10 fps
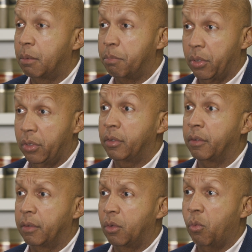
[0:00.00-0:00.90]
the
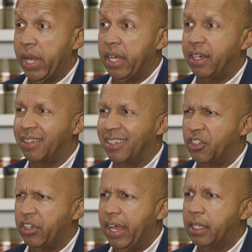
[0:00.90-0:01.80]
burden, the weight, the
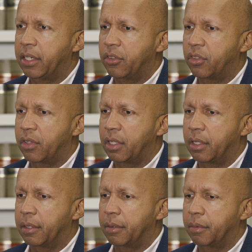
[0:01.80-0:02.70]
challenge,
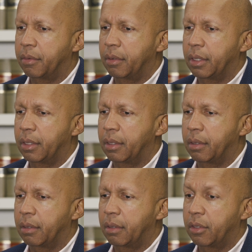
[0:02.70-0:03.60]
the
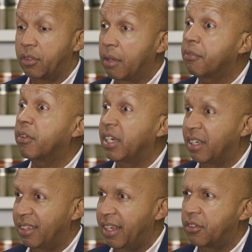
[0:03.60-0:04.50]
suffering
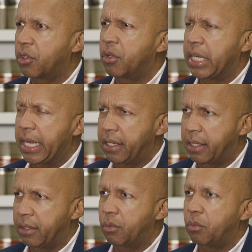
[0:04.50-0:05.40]
that's
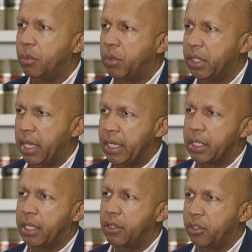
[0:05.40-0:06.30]
created when we take
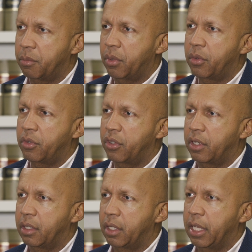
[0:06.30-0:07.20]
an innocent
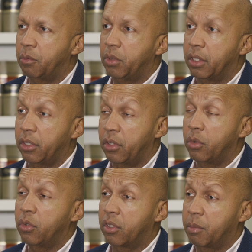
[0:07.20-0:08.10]
person and we
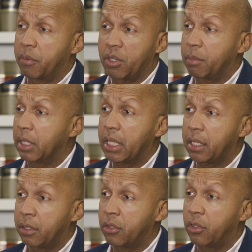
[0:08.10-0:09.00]
accuse them of something they
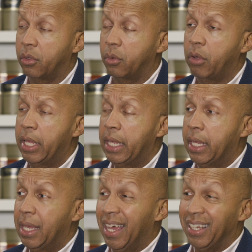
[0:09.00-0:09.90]
didn't do,
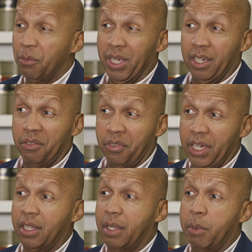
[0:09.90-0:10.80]
and then we
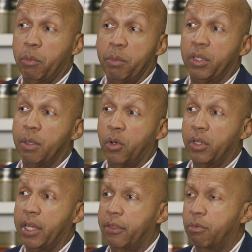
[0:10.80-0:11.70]
convict them and we put them
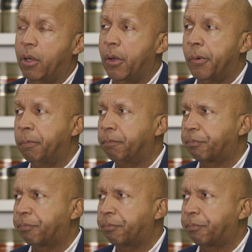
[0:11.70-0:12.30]
on death row.